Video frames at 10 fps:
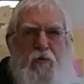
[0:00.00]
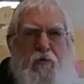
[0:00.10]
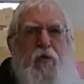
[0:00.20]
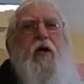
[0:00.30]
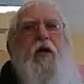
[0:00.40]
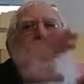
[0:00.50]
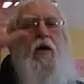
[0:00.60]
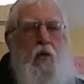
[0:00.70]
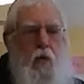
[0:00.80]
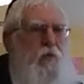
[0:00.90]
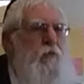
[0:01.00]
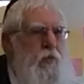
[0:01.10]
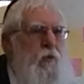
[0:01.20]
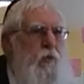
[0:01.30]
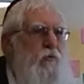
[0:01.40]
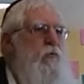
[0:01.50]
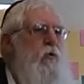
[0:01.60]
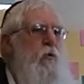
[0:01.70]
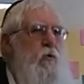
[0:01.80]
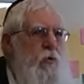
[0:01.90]
for all of Israel,
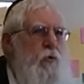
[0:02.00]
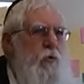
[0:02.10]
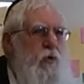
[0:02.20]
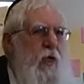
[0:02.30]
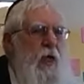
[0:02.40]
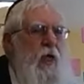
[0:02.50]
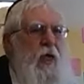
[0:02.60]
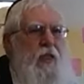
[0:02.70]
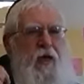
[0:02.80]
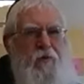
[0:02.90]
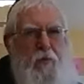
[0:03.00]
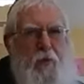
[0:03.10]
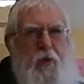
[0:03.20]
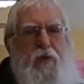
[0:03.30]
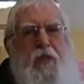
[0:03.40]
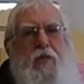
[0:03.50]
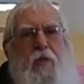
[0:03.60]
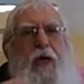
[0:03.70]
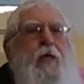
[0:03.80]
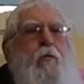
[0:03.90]
for all Jews, and then every person has to
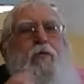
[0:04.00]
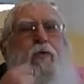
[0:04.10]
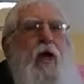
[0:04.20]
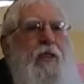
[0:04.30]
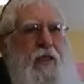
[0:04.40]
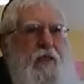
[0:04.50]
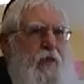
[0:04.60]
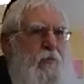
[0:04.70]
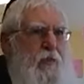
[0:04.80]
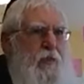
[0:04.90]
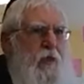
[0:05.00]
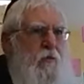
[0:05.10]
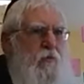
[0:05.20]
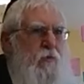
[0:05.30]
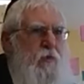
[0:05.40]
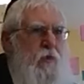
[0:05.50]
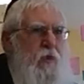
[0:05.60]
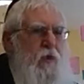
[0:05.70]
know how to apply that to themselves.